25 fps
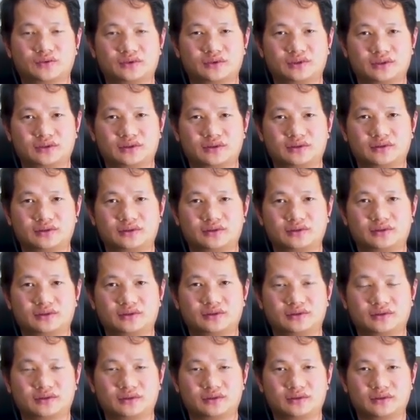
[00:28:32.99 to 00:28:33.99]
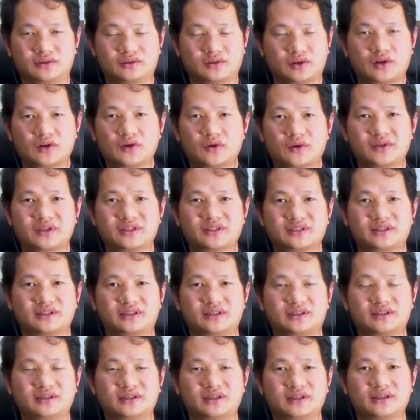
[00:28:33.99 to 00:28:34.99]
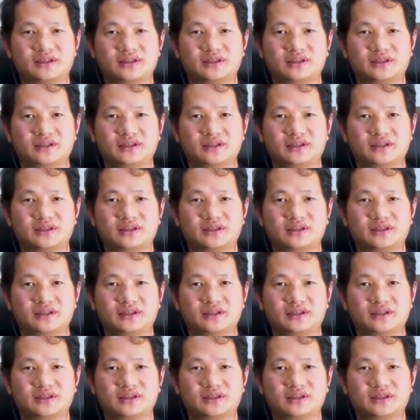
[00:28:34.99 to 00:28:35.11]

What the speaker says: the currency.